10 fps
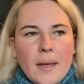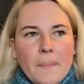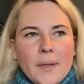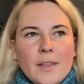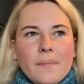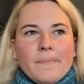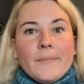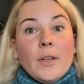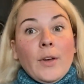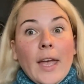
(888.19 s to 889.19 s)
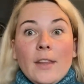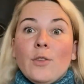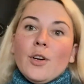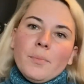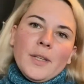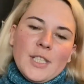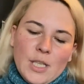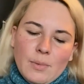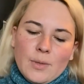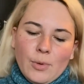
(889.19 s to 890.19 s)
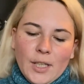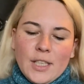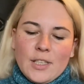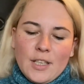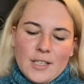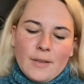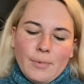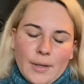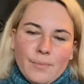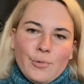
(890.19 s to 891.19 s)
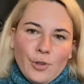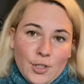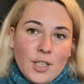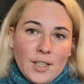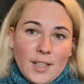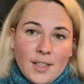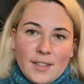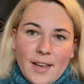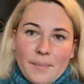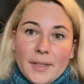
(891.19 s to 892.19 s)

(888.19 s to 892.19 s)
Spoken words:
But okay, normally she was working just at one project at the time.